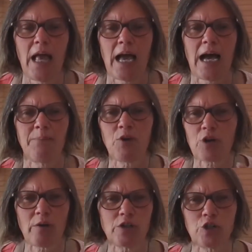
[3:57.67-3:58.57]
I'm not
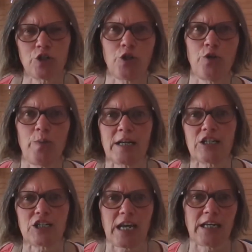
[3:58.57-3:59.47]
going into too
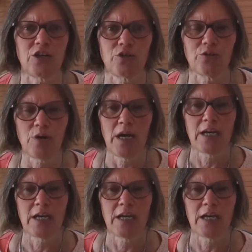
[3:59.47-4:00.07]
much technical